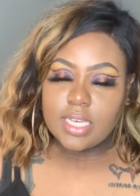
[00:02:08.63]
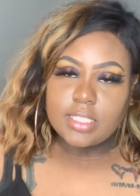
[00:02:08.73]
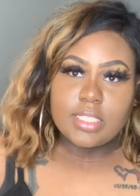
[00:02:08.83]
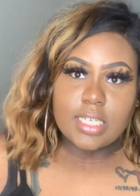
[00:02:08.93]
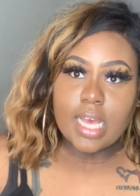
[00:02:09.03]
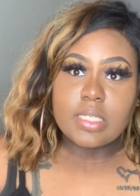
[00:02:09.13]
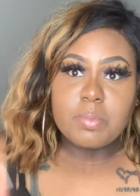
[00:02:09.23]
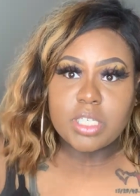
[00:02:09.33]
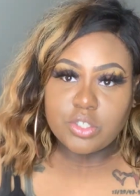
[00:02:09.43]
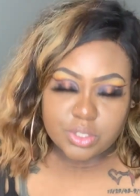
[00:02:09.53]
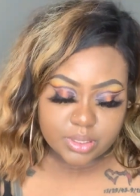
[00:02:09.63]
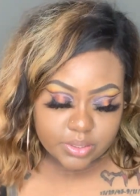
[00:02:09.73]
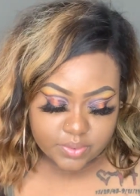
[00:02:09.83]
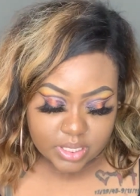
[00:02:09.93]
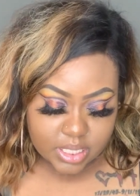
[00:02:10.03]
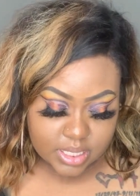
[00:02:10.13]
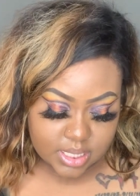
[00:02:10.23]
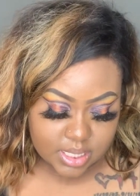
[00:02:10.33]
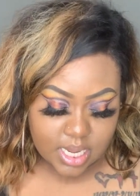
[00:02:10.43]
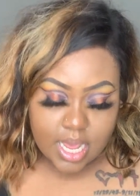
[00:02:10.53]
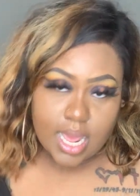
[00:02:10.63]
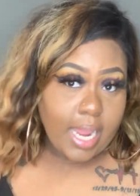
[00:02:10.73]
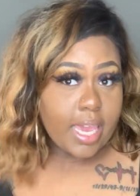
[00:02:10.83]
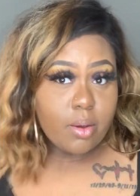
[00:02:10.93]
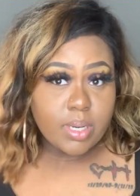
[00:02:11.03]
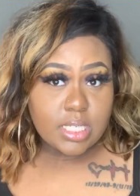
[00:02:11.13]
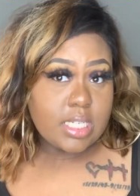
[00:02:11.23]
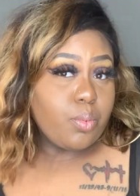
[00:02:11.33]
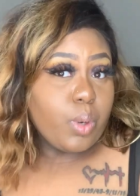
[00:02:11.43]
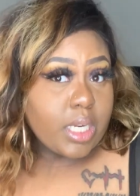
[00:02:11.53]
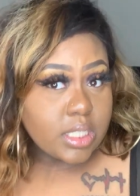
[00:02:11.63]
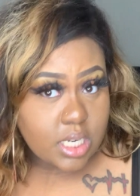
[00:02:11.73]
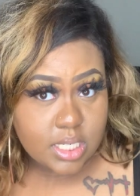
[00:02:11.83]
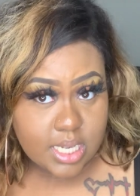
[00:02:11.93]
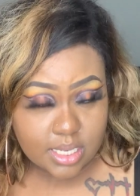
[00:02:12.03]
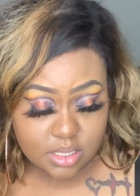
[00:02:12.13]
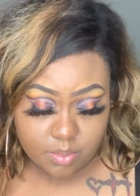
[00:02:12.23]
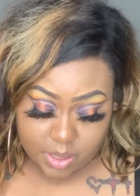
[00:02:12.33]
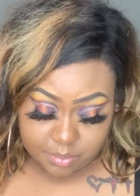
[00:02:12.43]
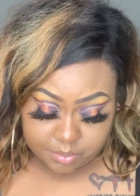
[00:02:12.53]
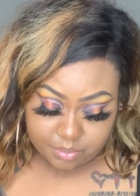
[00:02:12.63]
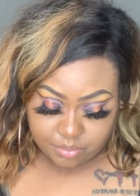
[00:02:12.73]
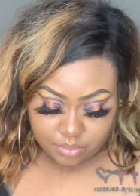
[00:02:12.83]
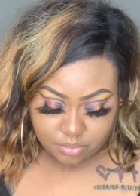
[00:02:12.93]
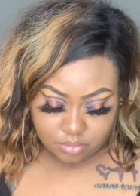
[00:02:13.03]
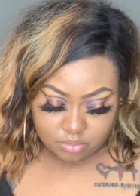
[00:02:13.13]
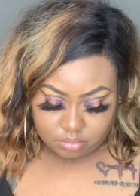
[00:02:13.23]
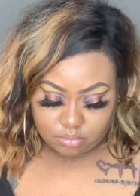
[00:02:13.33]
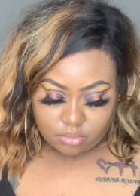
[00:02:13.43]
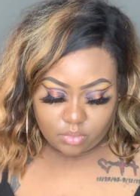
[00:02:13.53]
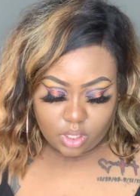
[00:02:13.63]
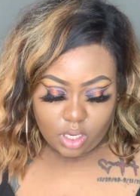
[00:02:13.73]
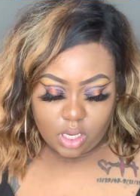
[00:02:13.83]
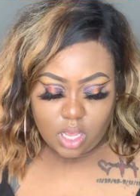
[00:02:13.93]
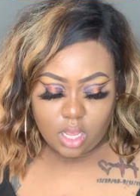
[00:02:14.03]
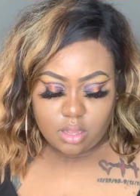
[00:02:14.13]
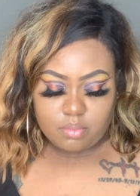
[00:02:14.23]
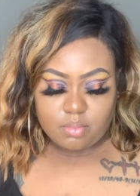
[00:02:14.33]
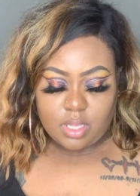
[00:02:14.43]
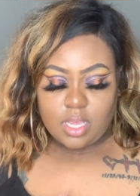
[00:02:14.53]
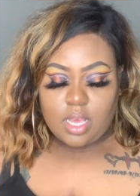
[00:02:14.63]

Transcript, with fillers: She has big dreams for this. I can't wait to see what it turns out to be. Um,